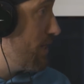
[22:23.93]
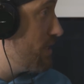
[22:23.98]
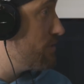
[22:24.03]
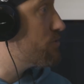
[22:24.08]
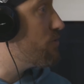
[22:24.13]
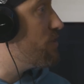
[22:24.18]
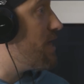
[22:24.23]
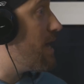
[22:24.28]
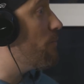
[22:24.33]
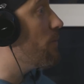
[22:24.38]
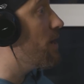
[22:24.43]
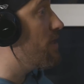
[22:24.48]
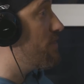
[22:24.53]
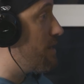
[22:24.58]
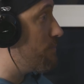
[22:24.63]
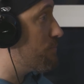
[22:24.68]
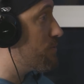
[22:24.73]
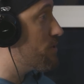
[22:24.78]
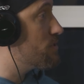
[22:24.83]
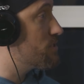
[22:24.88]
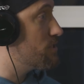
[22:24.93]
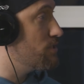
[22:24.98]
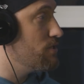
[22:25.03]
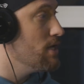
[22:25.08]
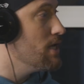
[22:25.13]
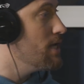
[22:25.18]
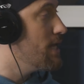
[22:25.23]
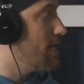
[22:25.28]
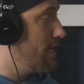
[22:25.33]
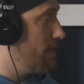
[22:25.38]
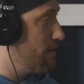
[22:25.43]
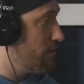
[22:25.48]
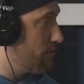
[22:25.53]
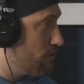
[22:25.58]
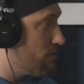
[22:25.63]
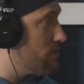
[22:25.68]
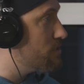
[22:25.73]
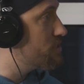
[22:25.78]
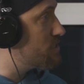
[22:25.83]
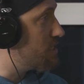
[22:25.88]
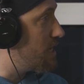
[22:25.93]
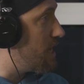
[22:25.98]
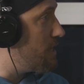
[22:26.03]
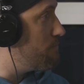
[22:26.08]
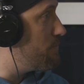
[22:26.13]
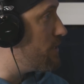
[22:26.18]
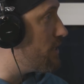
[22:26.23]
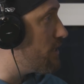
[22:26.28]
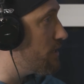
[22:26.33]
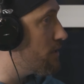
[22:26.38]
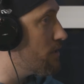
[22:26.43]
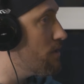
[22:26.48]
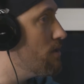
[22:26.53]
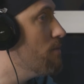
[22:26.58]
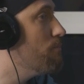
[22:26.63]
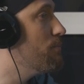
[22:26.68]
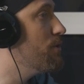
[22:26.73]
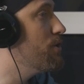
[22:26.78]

Right, so that way that person, it encourages high bidding,